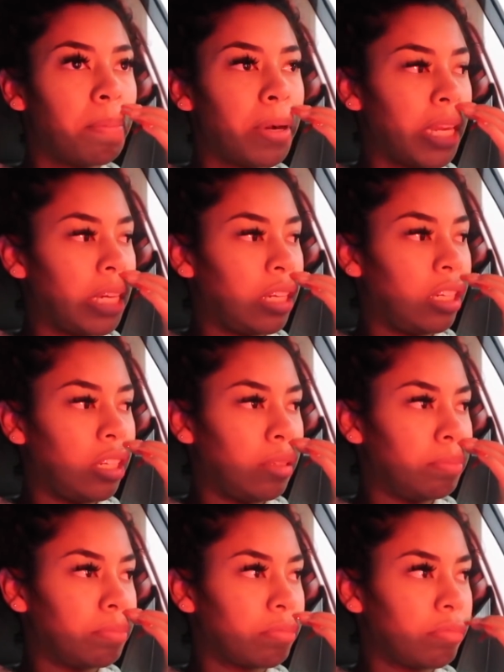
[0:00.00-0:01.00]
but
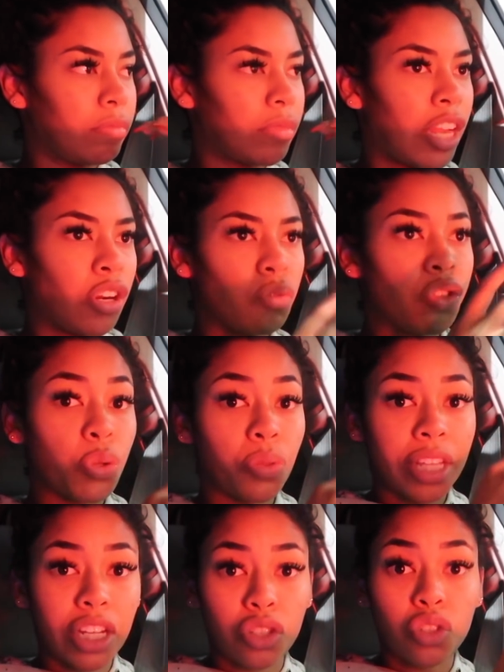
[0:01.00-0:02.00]
um, I don't do
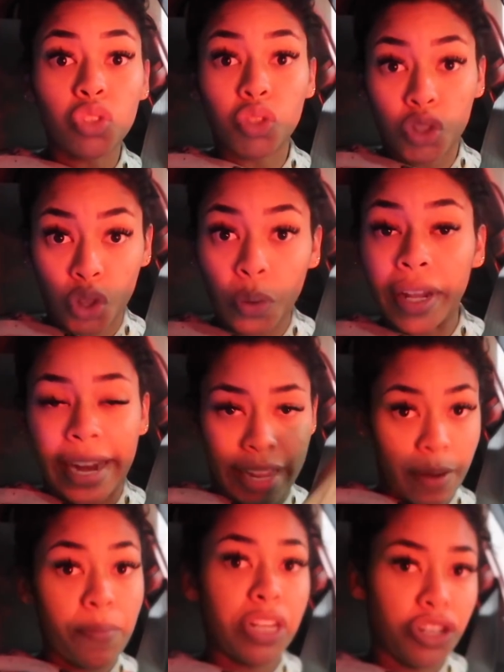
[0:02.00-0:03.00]
things so that I
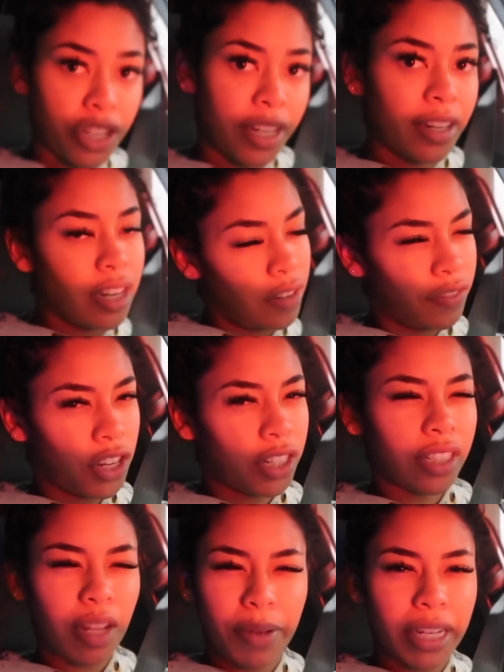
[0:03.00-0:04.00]
can mention it in a
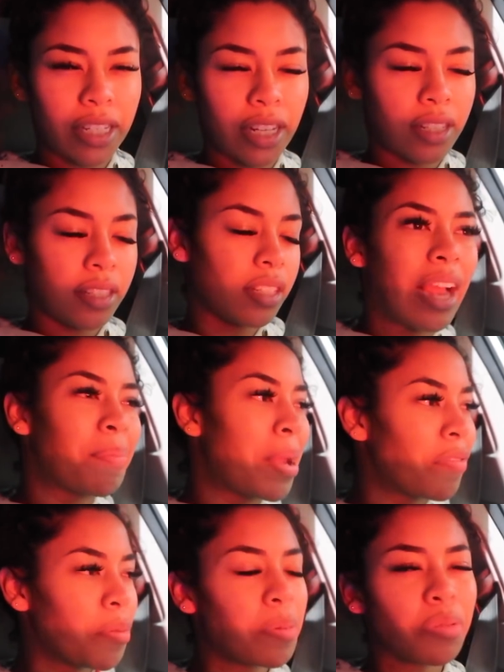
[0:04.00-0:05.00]
vlog. Does that make sense? I
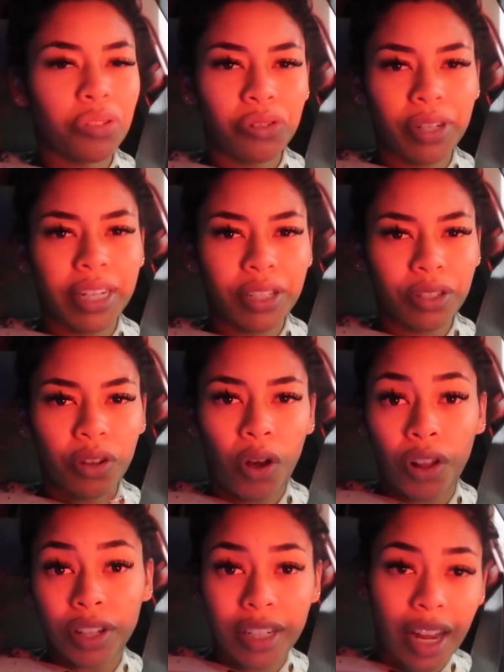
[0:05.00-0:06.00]
pay for people's drinks
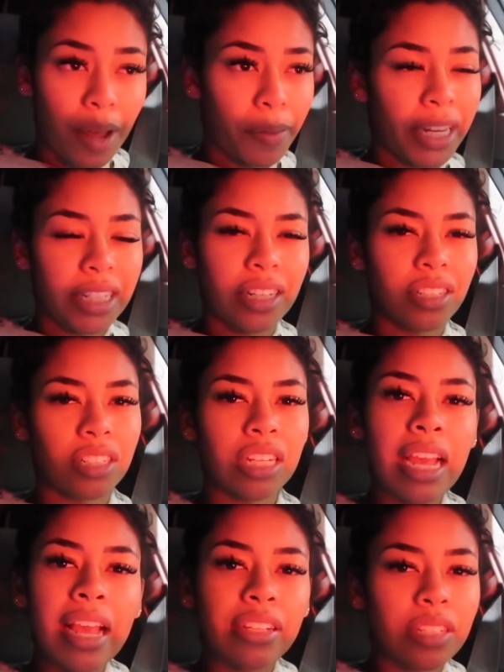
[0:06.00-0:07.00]
all the time. Like I said, just
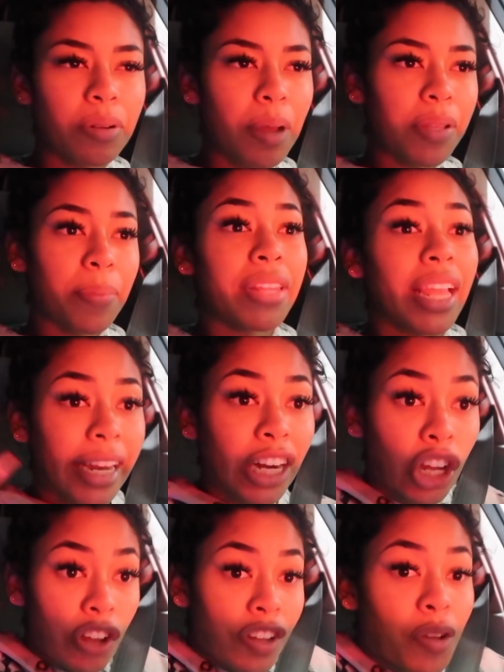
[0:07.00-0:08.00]
sometimes I'm like in
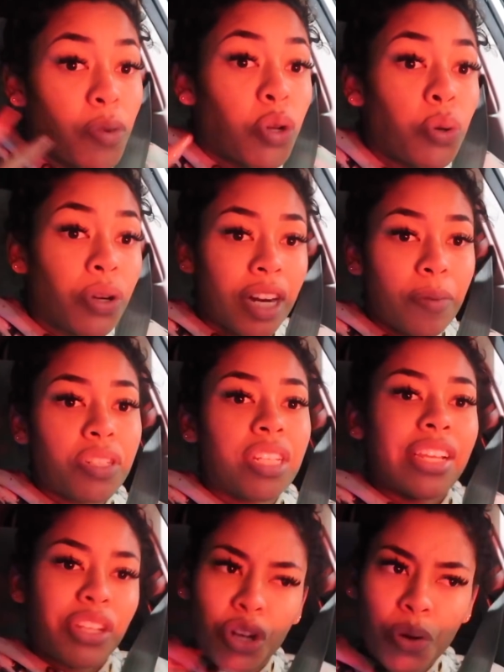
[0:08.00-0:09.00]
a giving mood and I'm
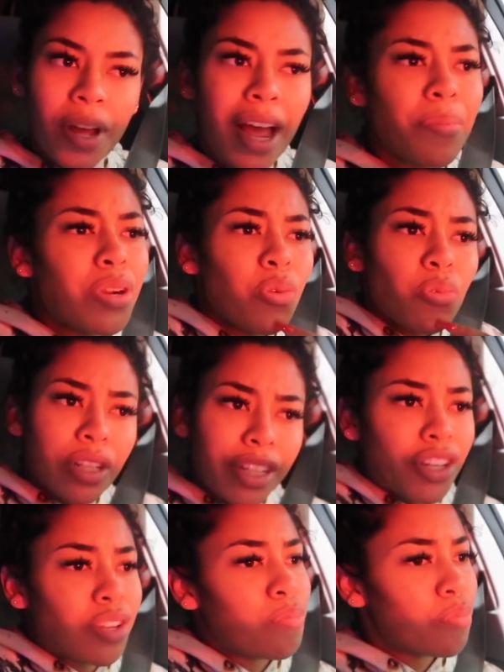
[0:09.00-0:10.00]
just like, you know what? I'm in a
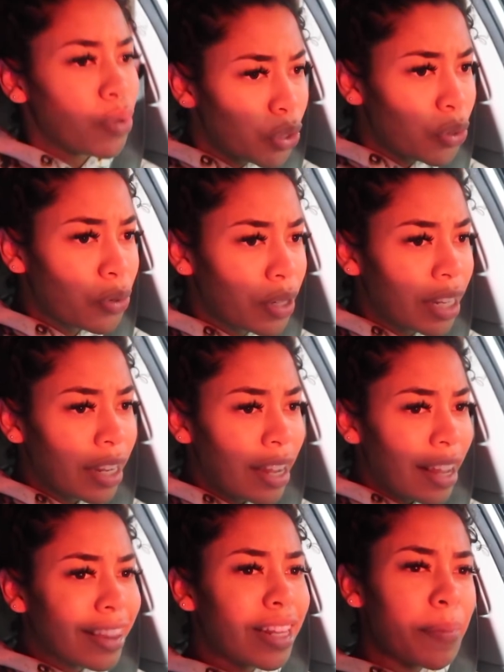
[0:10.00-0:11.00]
really good mood.
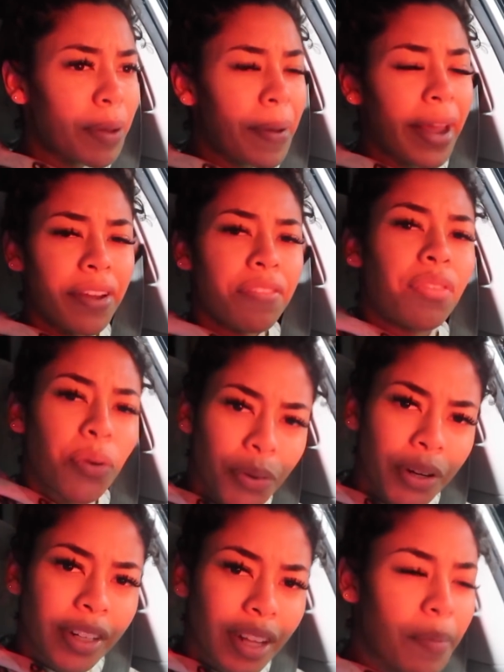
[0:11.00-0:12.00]
Let me pay it
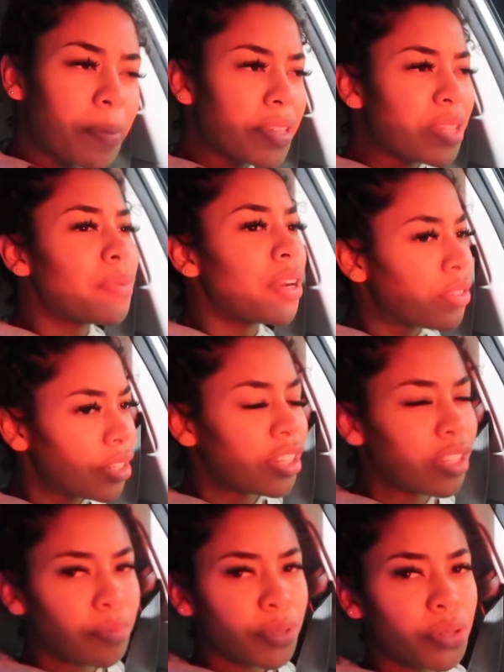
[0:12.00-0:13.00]
forward. Let me put someone else in a
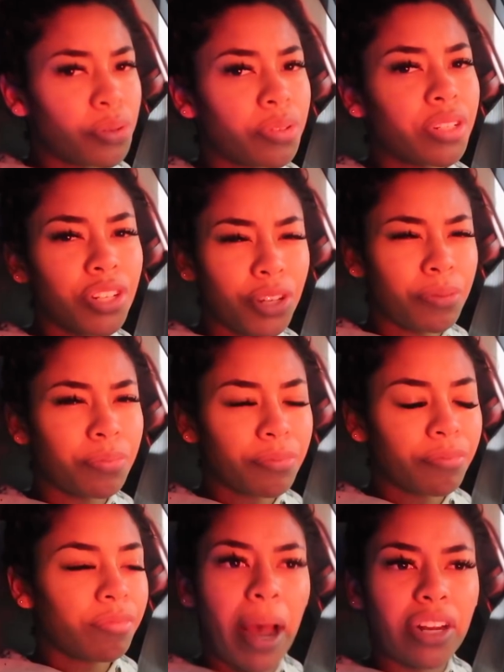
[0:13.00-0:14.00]
good mood, you know?
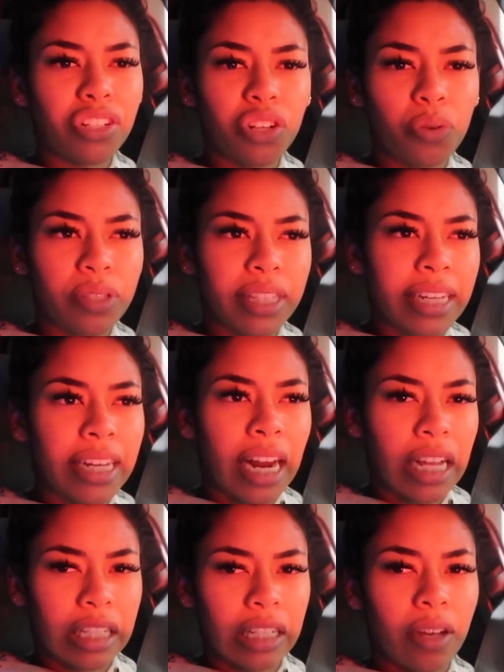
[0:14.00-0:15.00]
But I just don't see it
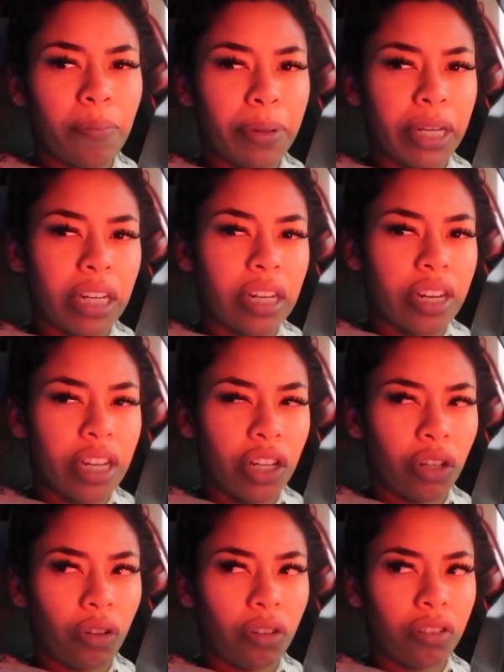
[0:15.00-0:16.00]
as a big
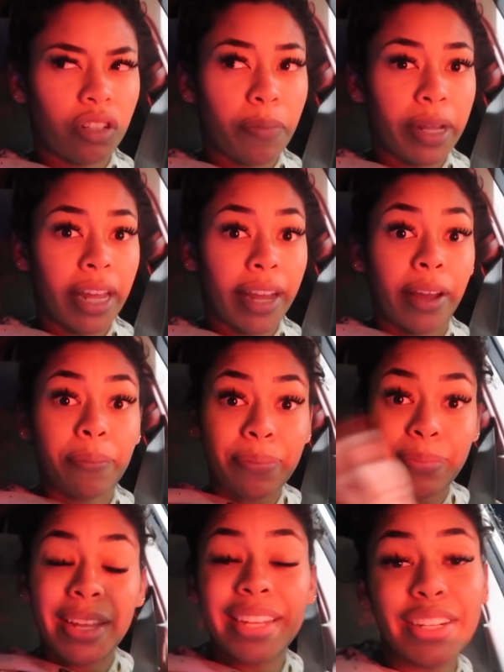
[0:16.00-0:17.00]
deal to be like,
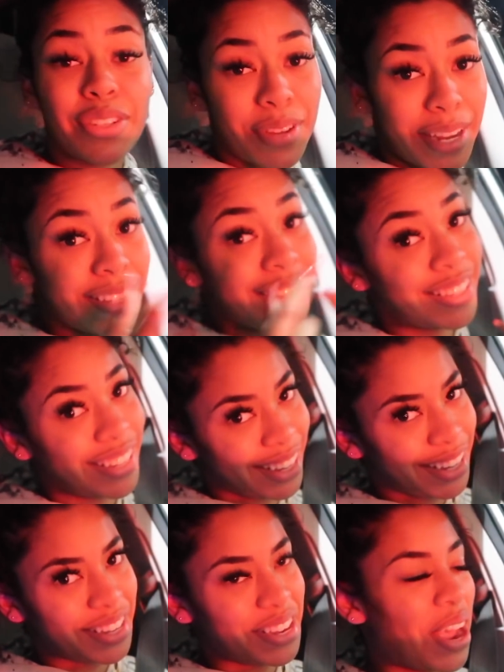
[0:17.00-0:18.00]
did you guys
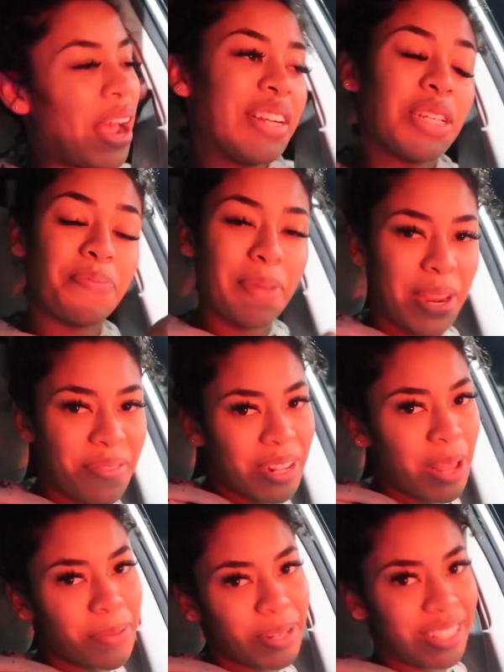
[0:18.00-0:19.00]
see? I just paid for
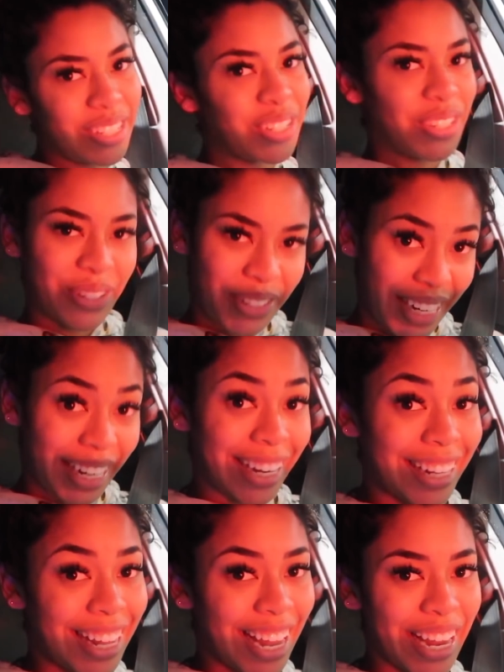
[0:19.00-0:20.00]
that person's
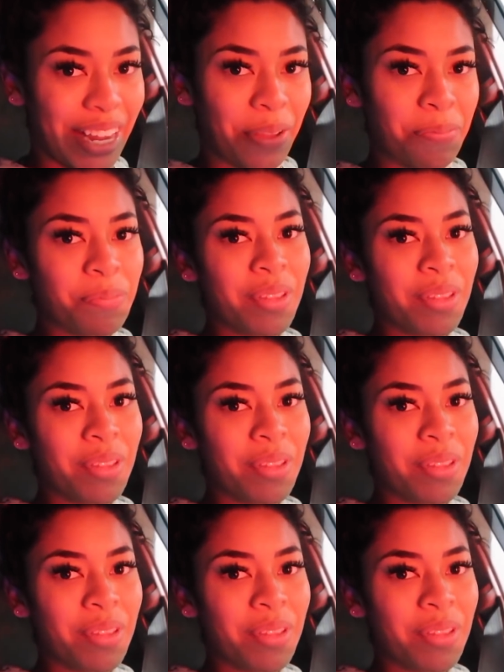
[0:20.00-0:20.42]
drink. Like,